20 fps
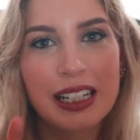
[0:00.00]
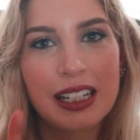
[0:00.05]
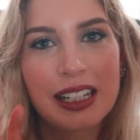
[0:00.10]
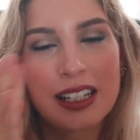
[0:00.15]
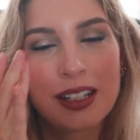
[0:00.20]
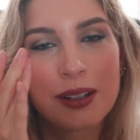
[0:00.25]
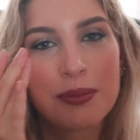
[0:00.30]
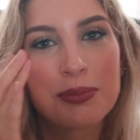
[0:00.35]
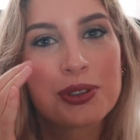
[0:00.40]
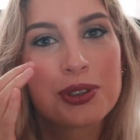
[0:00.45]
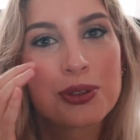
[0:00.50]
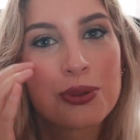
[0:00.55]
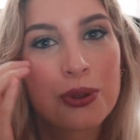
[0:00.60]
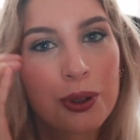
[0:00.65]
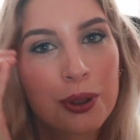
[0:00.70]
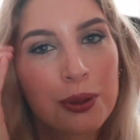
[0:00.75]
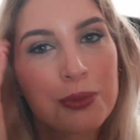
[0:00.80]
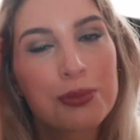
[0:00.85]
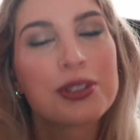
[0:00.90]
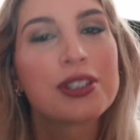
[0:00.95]
It
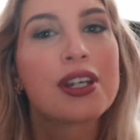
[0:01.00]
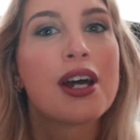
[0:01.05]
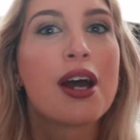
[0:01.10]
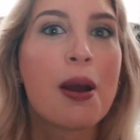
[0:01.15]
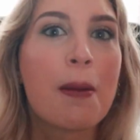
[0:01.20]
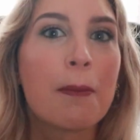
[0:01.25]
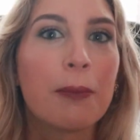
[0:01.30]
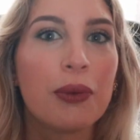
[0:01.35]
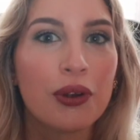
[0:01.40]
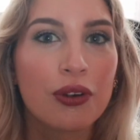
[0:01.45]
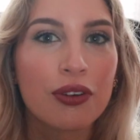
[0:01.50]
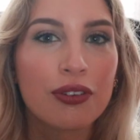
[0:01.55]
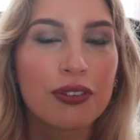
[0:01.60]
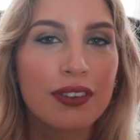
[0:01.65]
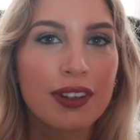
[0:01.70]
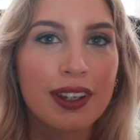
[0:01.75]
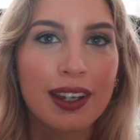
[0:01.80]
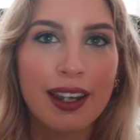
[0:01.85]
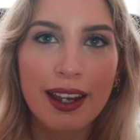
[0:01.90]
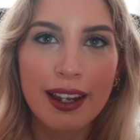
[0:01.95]
absorbs beautifully,